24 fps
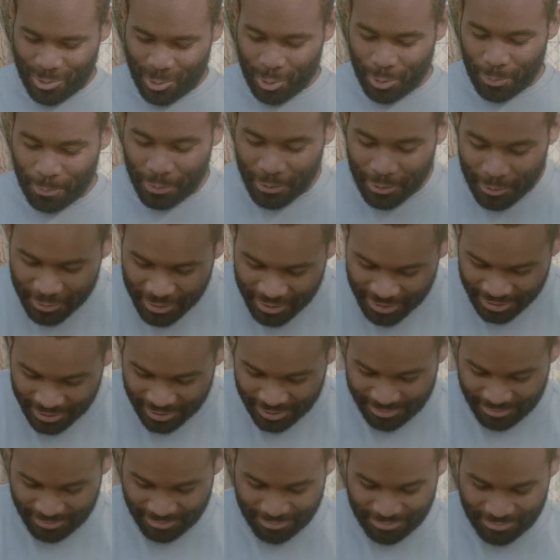or
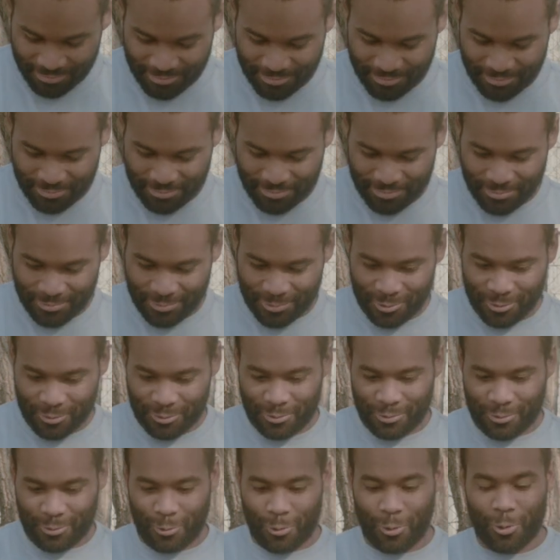person
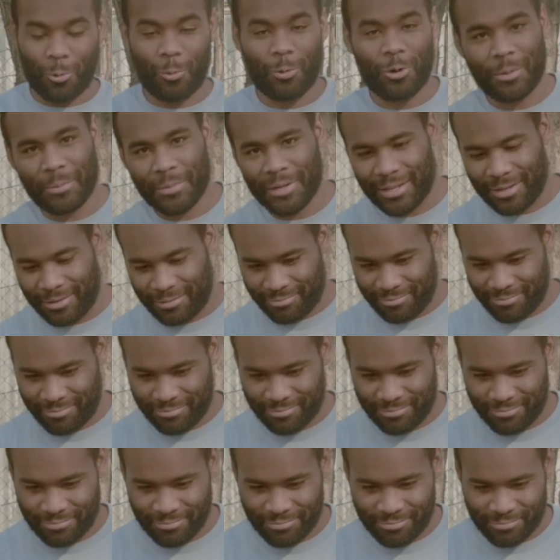or woman
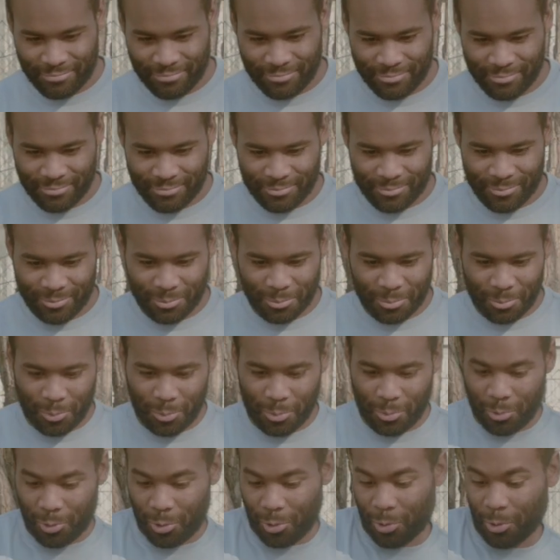
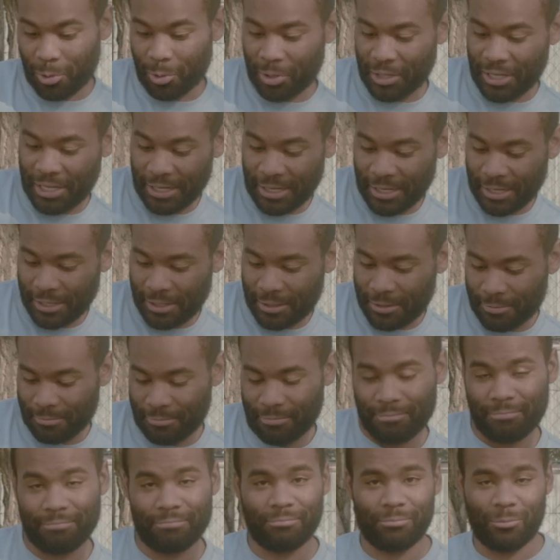or kid
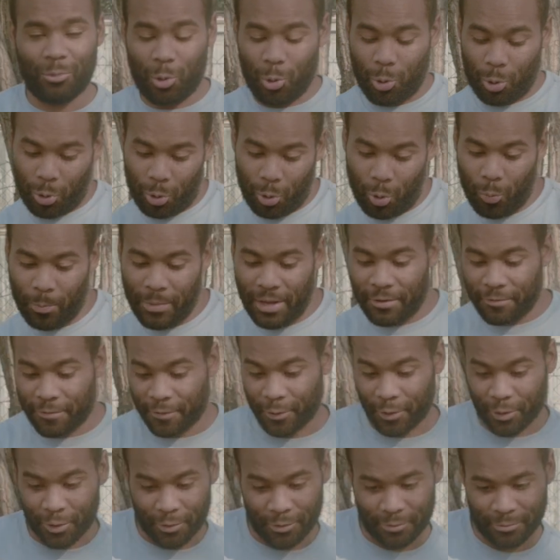or
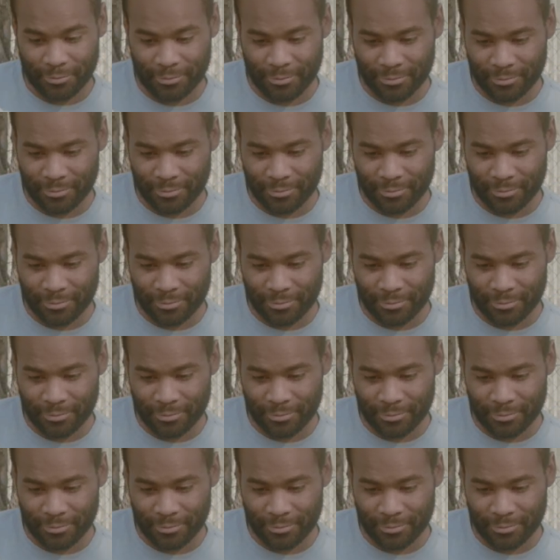whomever